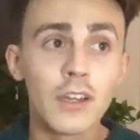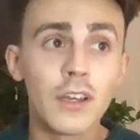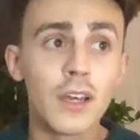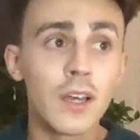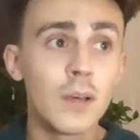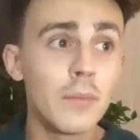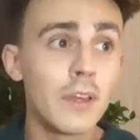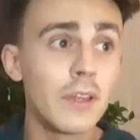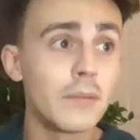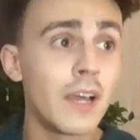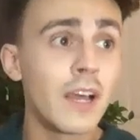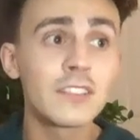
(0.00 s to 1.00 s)
And
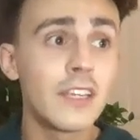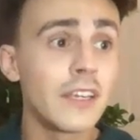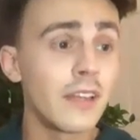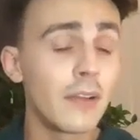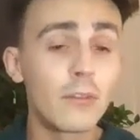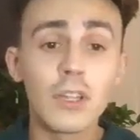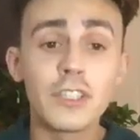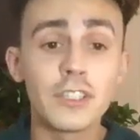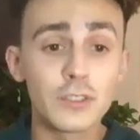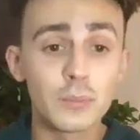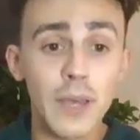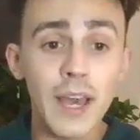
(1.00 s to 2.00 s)
not saying that religion
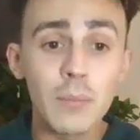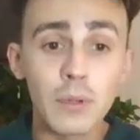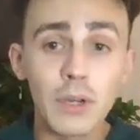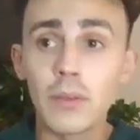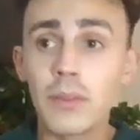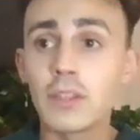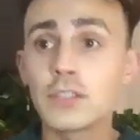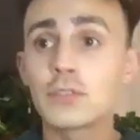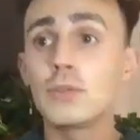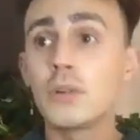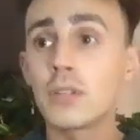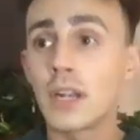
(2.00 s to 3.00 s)
is bad, but the
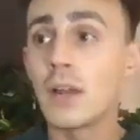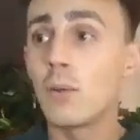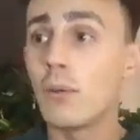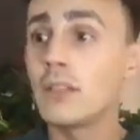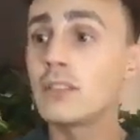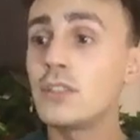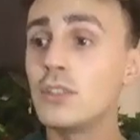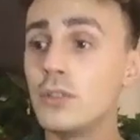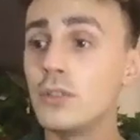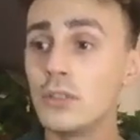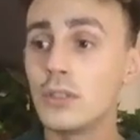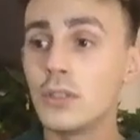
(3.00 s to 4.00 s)
school that I went
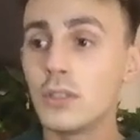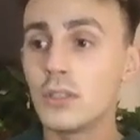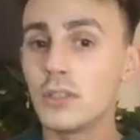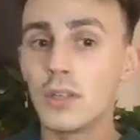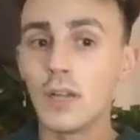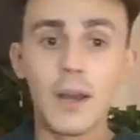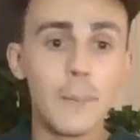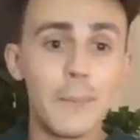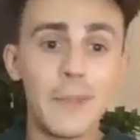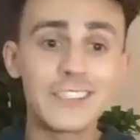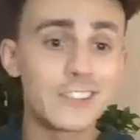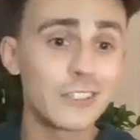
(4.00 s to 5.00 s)
to
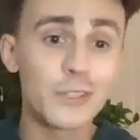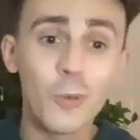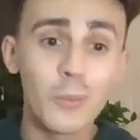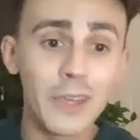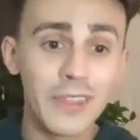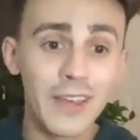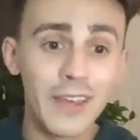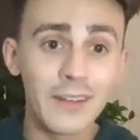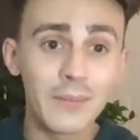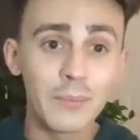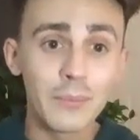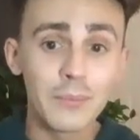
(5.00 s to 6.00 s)
basically told me that
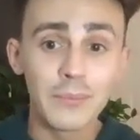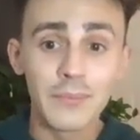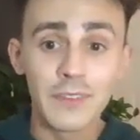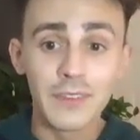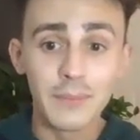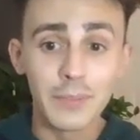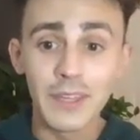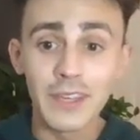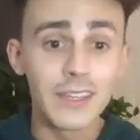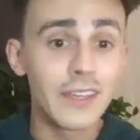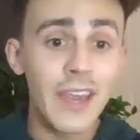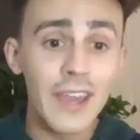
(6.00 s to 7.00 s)
being
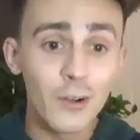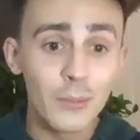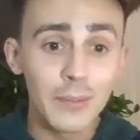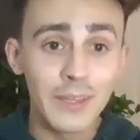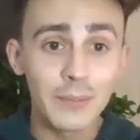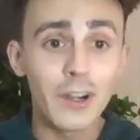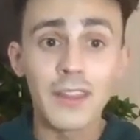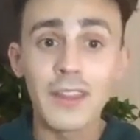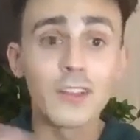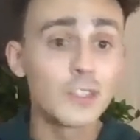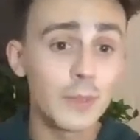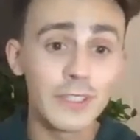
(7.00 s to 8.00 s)
gay or being part of the
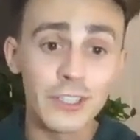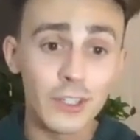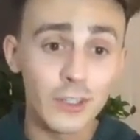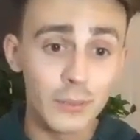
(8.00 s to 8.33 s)
LGBTQ